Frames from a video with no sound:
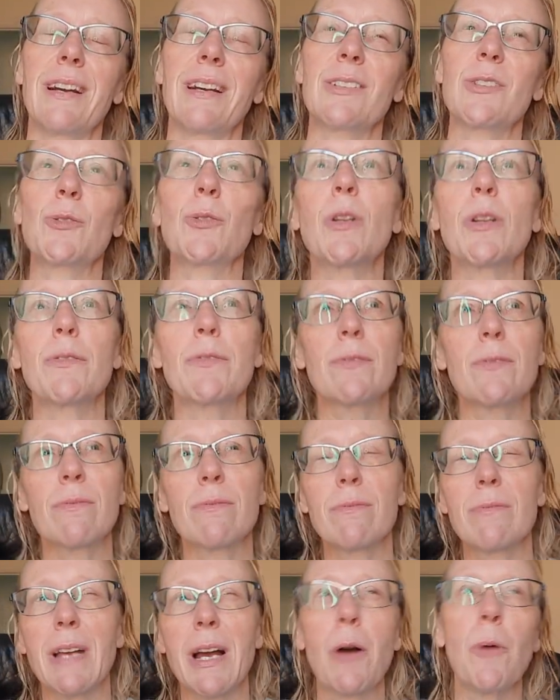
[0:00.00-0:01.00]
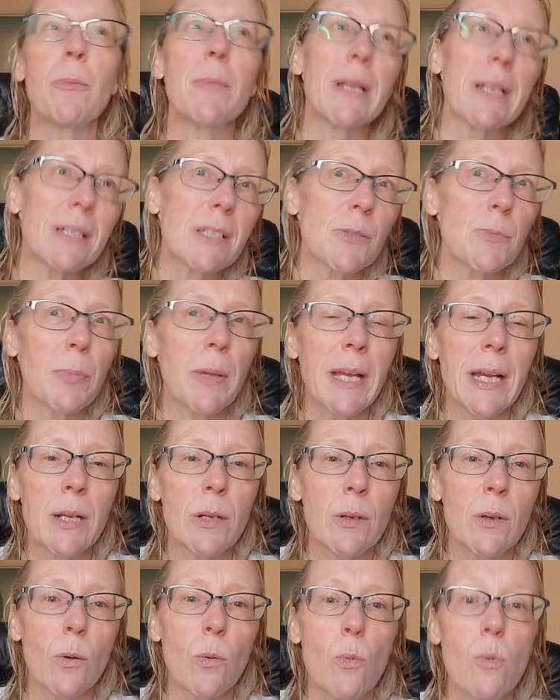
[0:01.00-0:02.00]
sort of help me
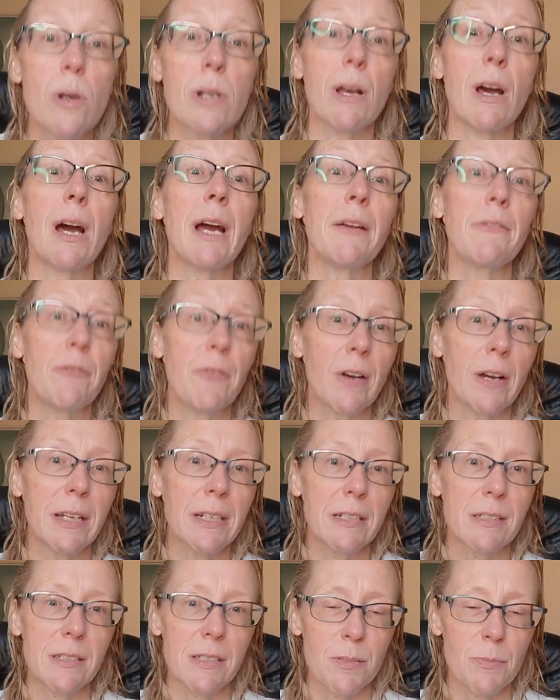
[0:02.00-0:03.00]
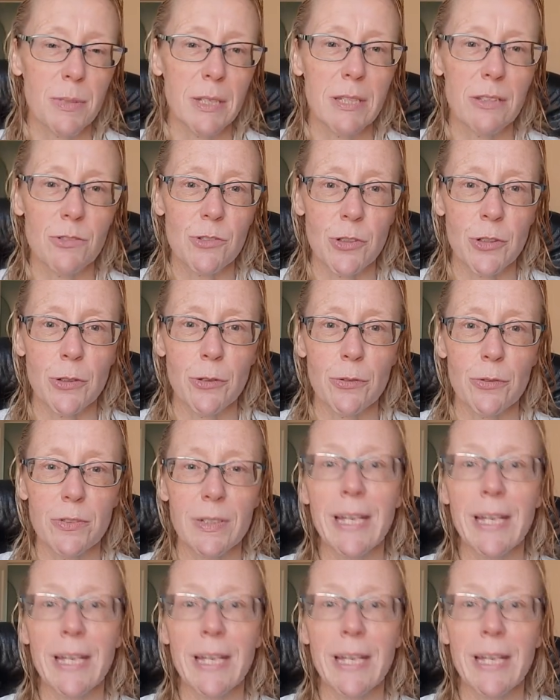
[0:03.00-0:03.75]
explain what I find to be the truth.